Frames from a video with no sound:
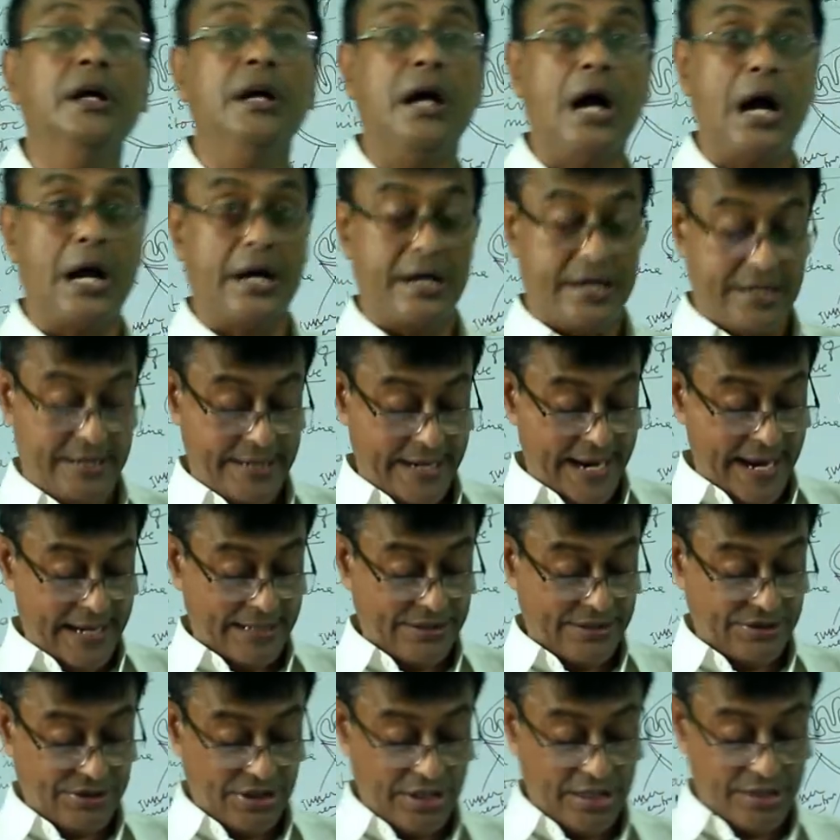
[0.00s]
And the
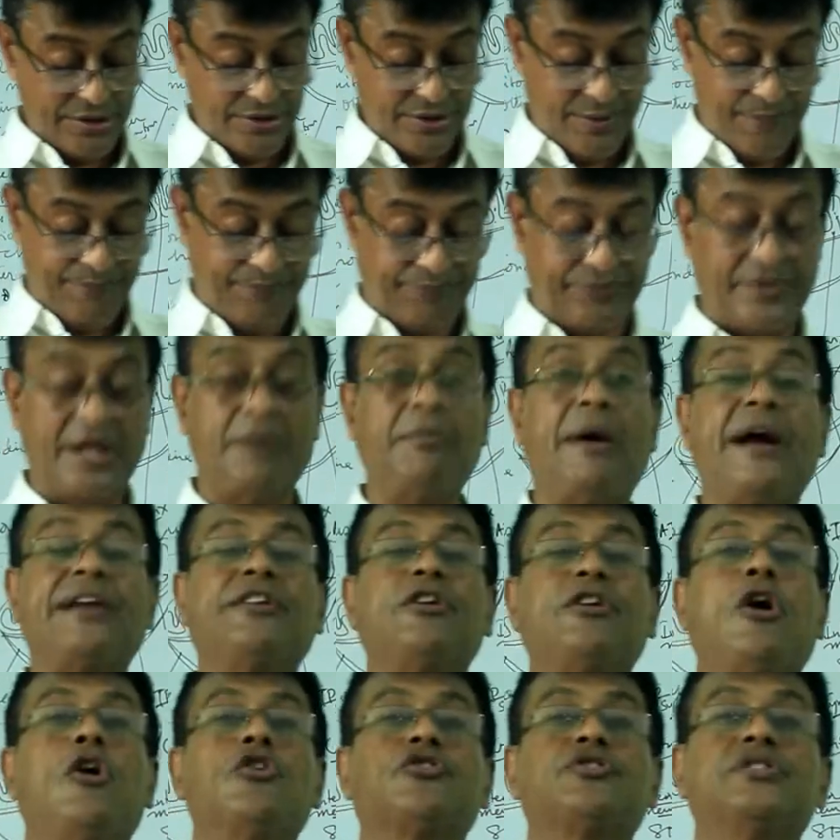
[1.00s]
next is the
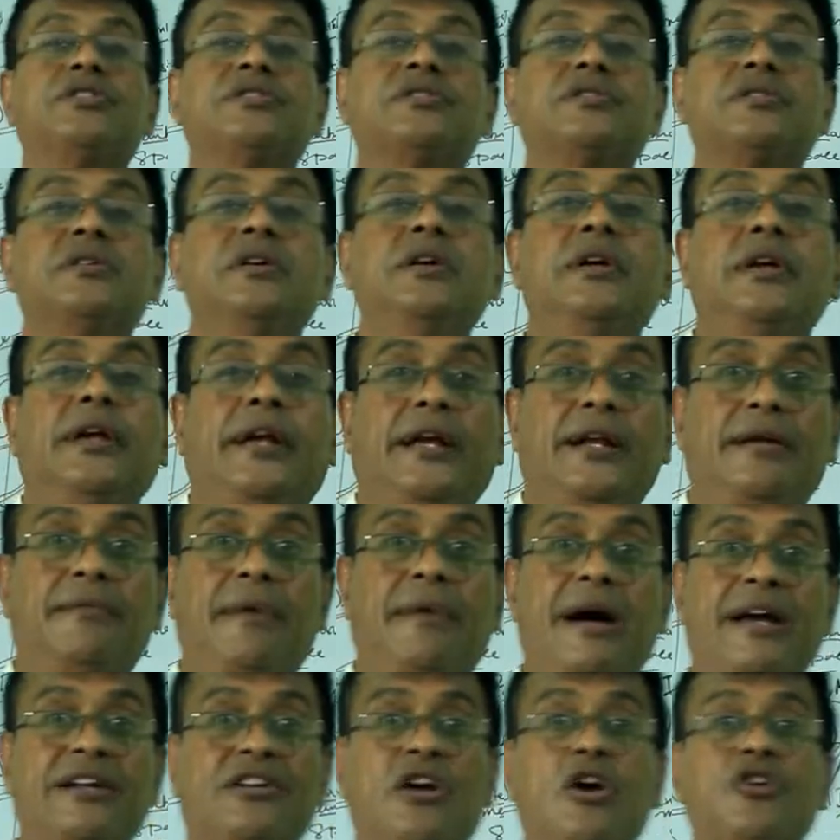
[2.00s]
mitosis. In
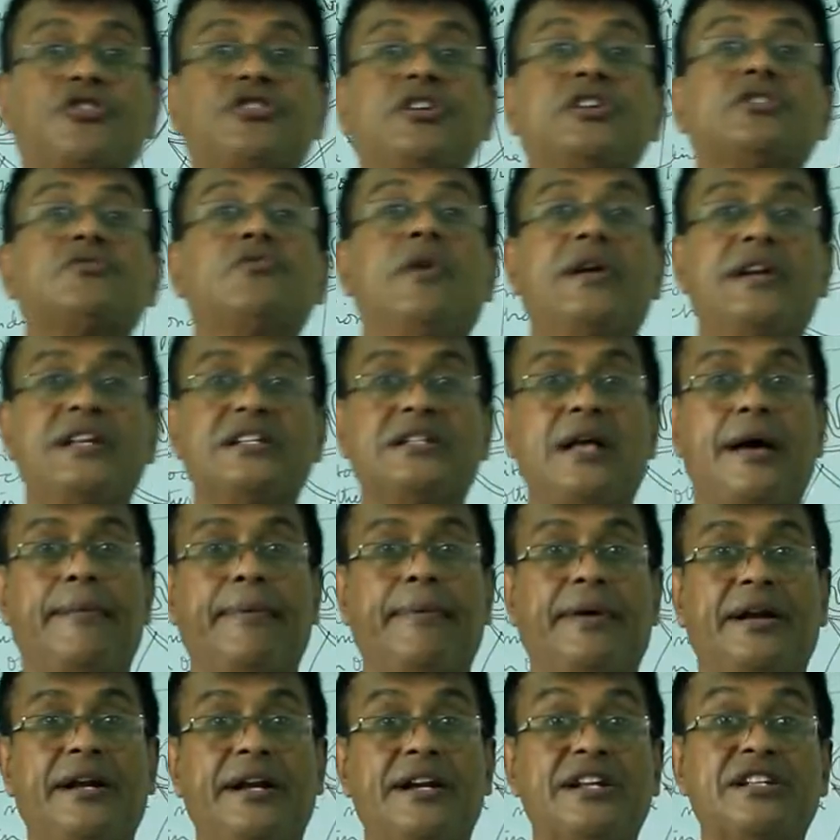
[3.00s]
mitosis, what is
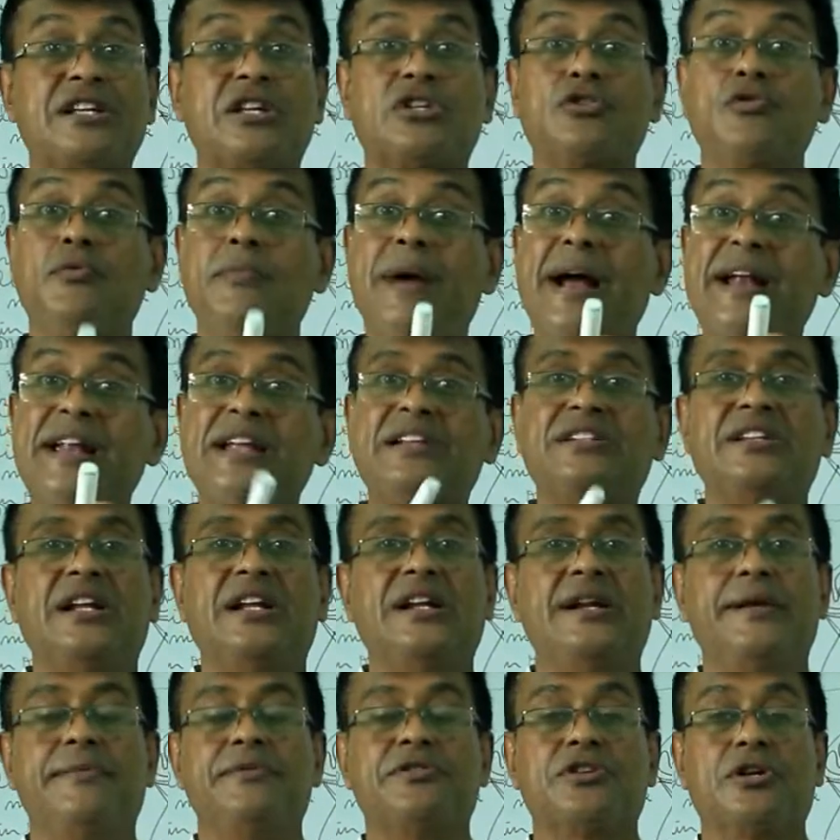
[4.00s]
happened? It is a somatic cell
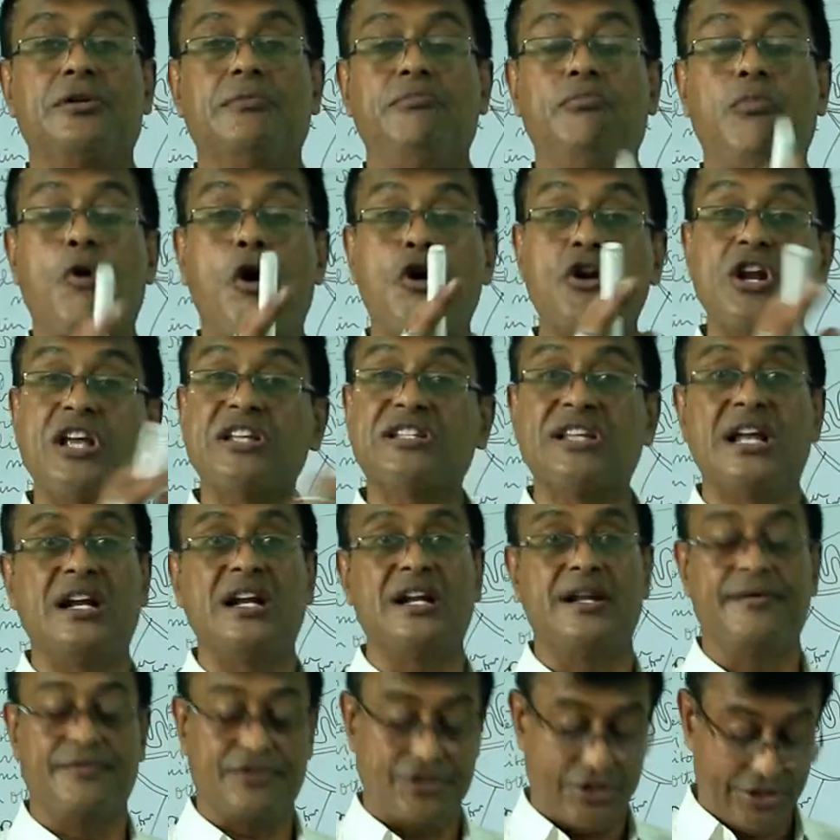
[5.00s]
division, body cell
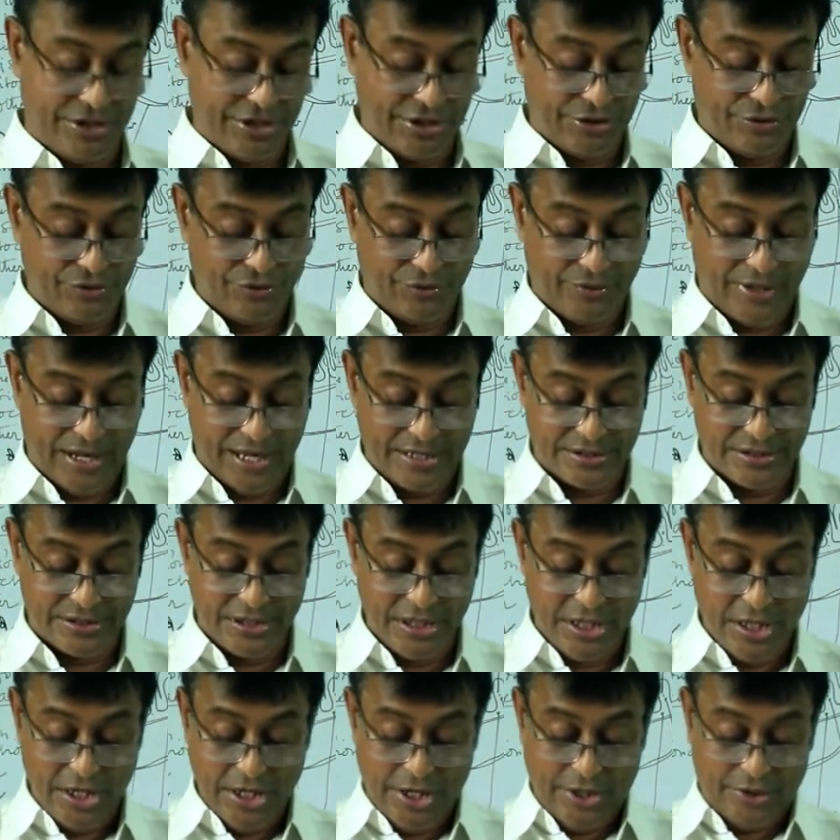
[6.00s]
division it is known as,
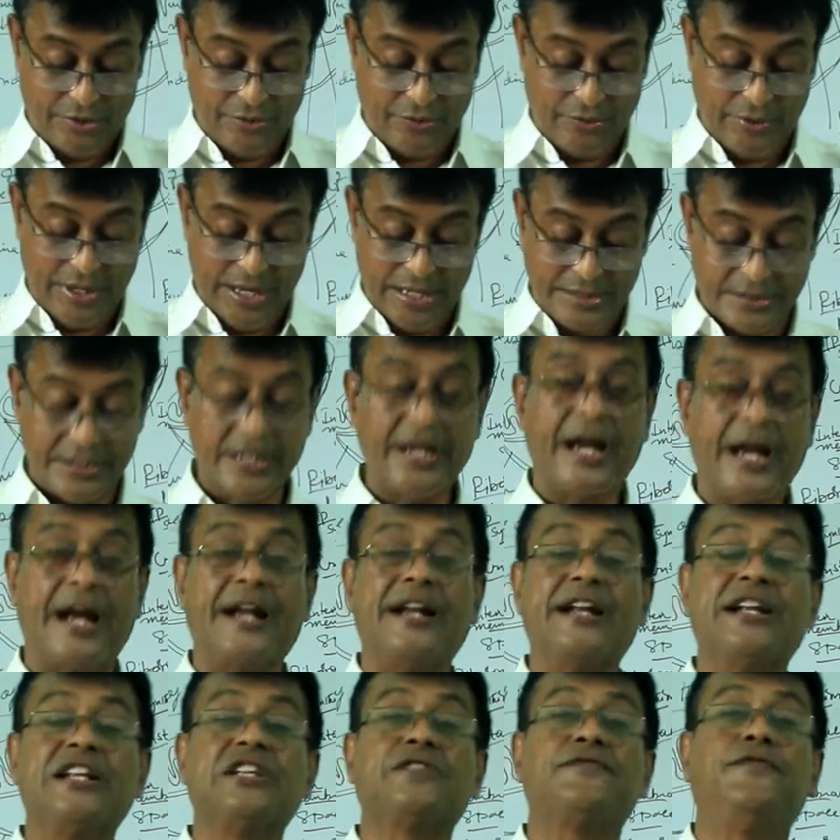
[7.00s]
and
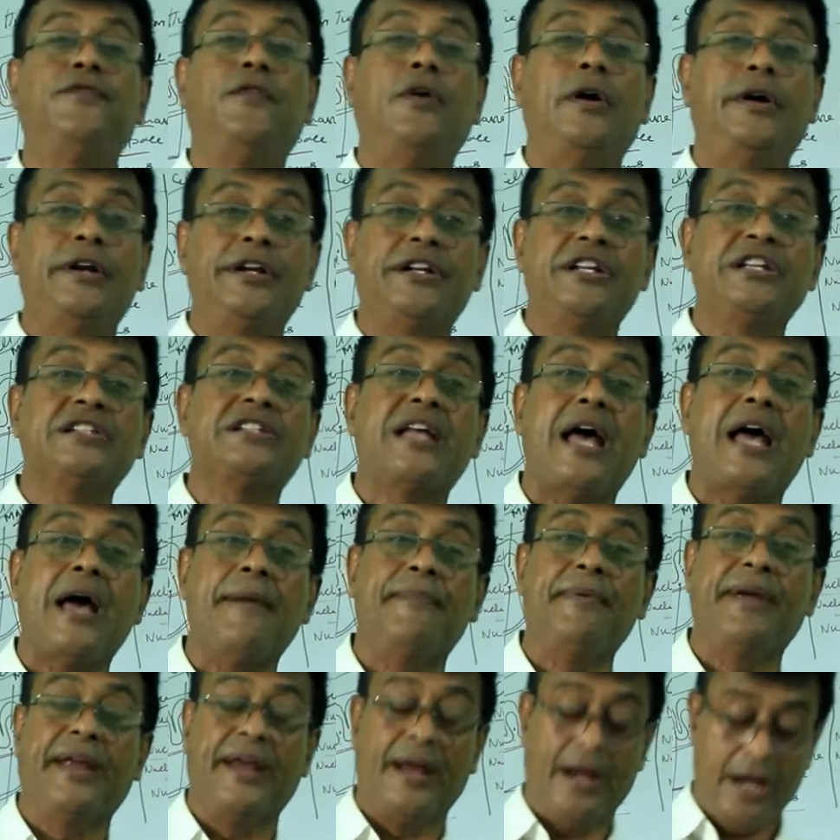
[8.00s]
it is
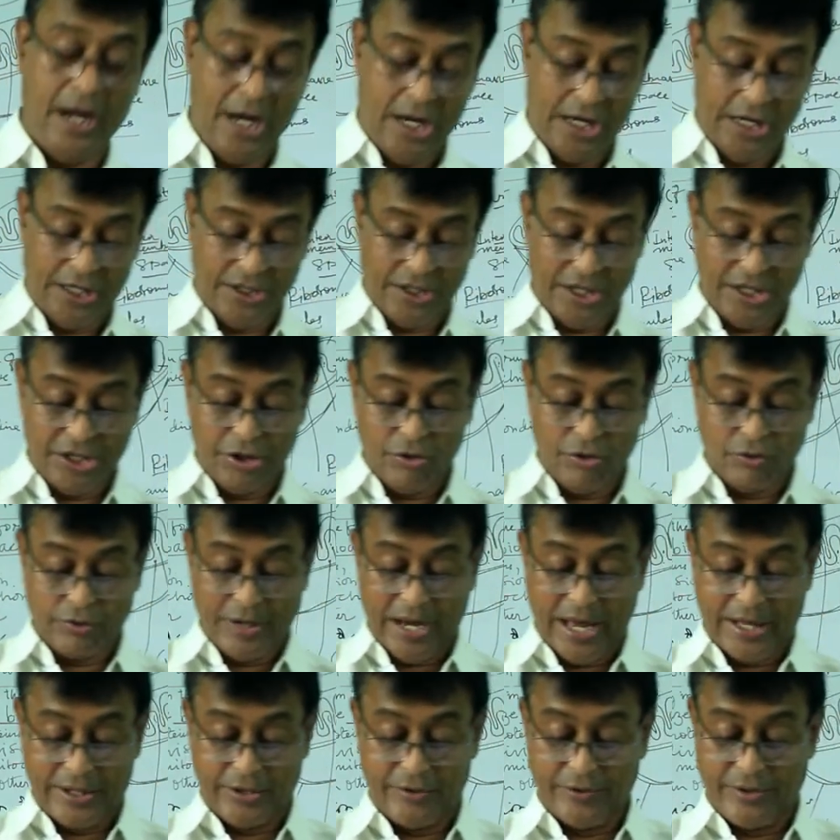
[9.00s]
happening in the
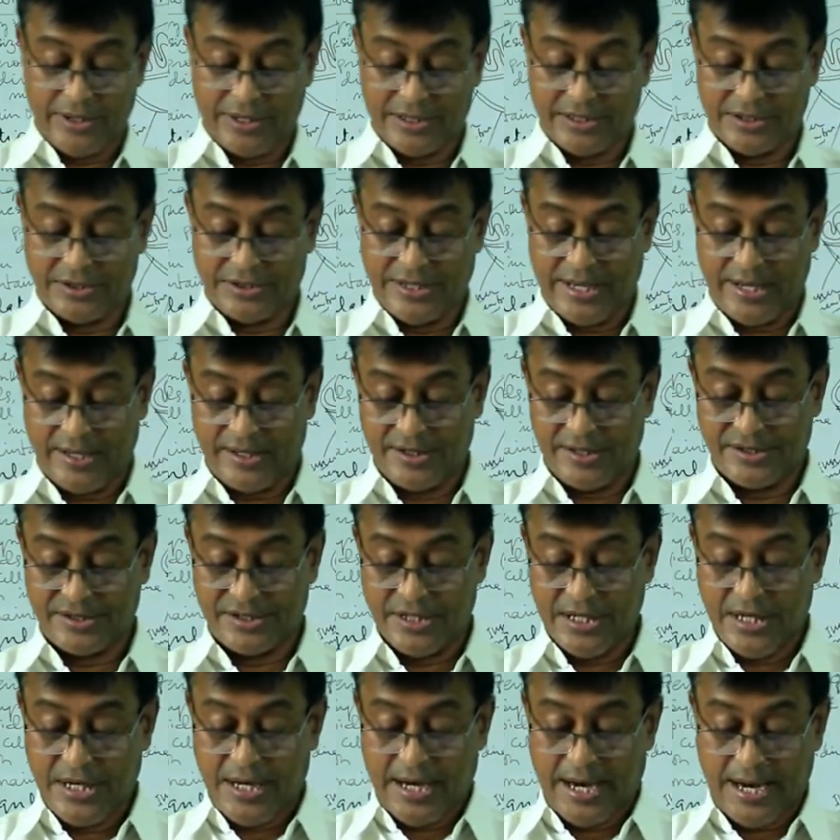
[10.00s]
eukaryotic cells.
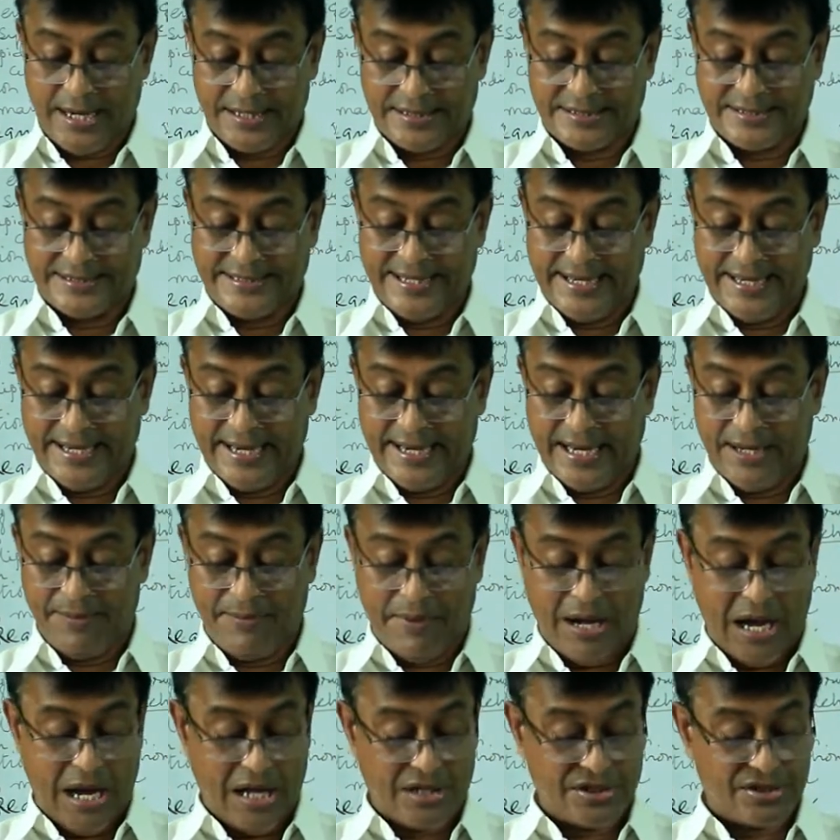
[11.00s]
And single
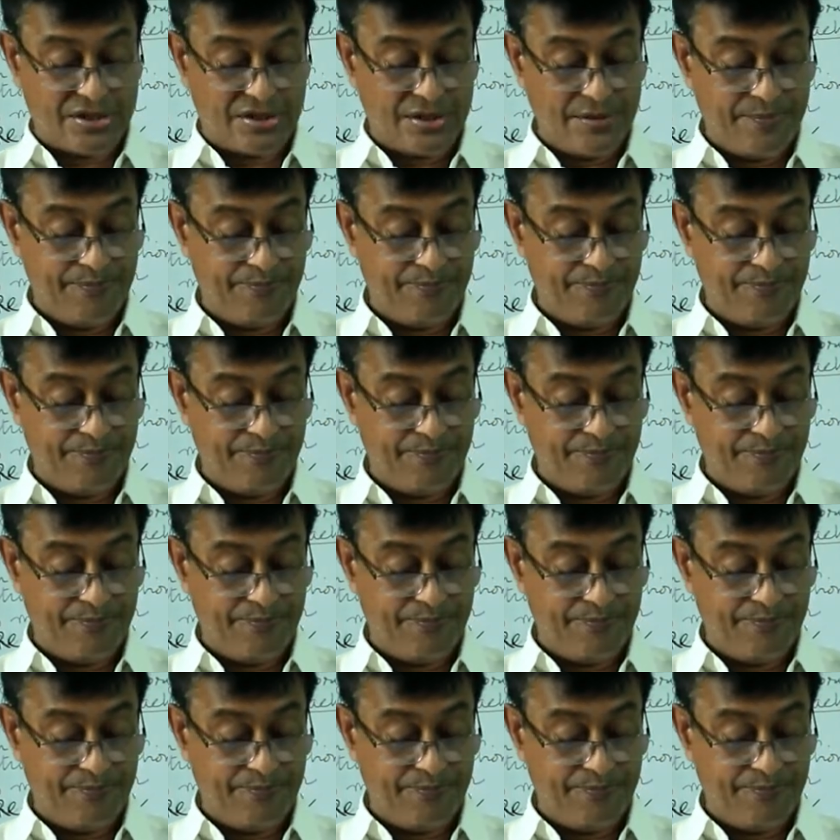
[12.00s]
mass